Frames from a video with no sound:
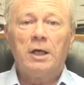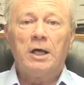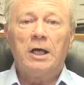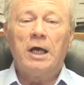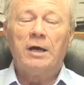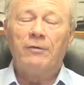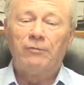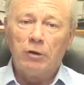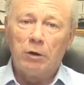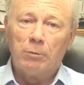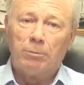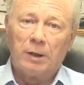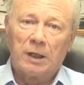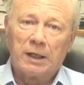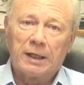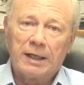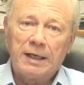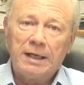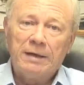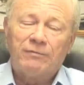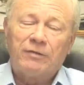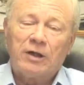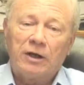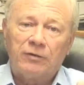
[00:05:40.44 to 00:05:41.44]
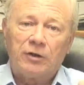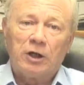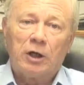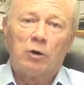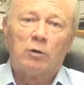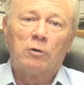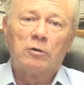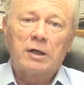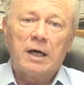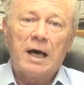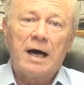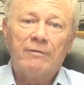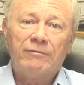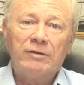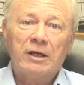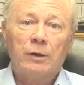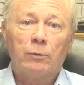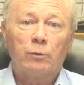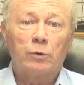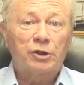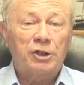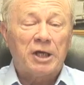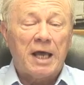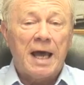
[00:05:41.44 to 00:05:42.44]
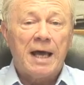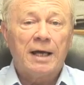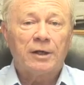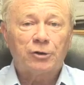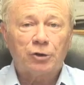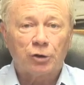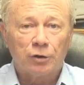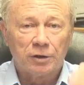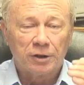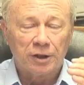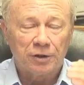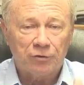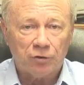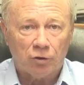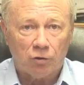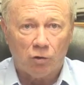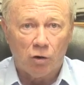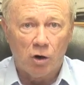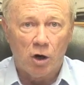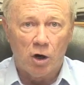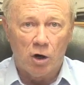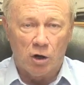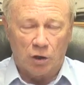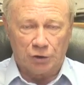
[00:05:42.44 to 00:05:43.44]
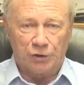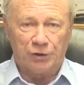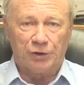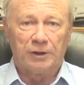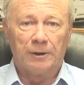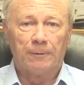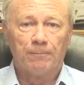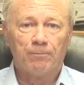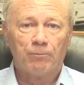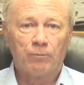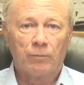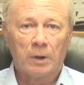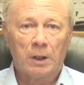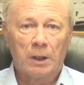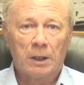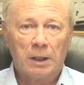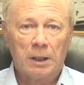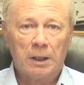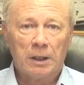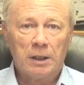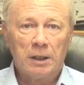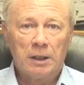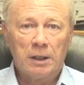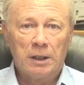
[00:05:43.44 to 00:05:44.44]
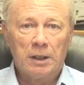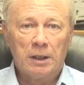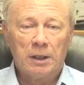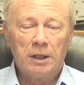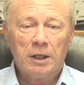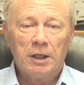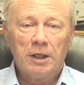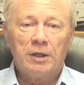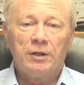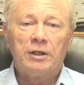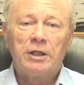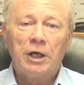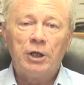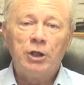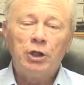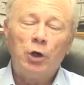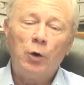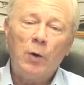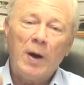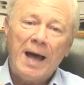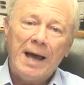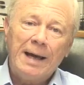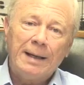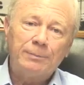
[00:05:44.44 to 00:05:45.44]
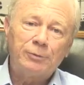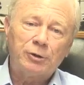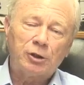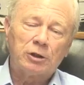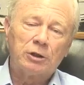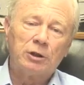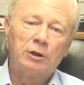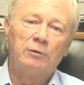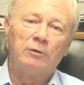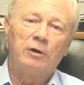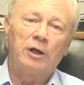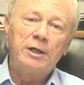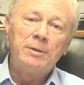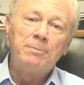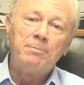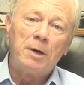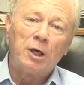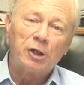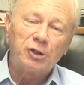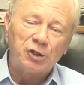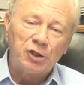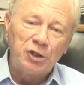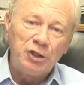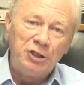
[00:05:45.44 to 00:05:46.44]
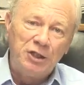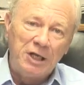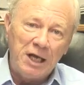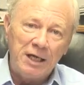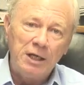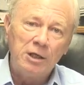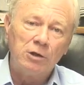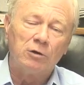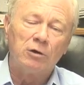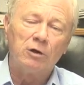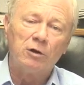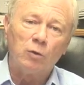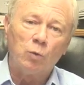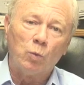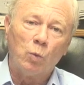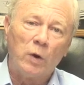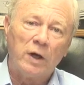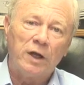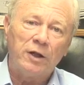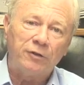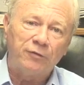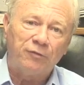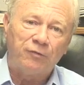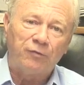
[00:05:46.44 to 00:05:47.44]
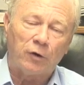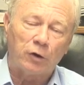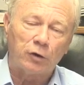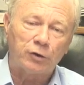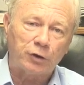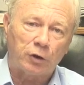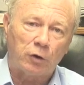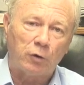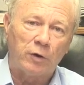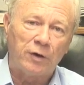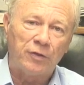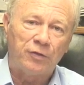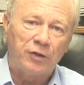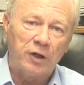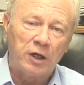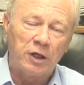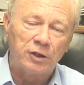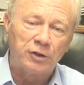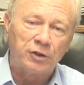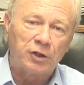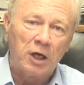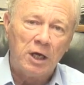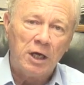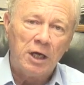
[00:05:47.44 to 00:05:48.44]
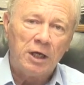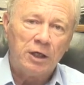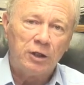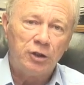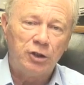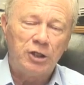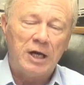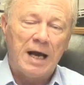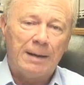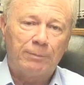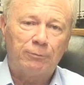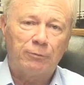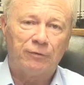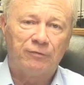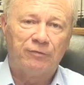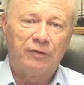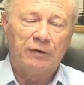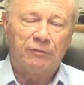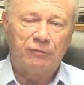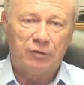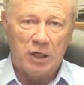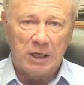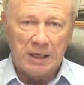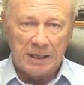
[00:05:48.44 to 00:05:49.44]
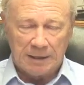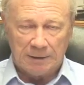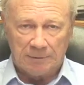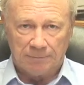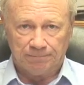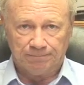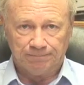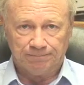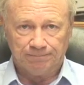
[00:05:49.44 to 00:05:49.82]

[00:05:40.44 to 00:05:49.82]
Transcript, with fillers: if you believe that the old covenant was canceled at the cross, then you absolutely must deal with 1 Corinthians chapter 15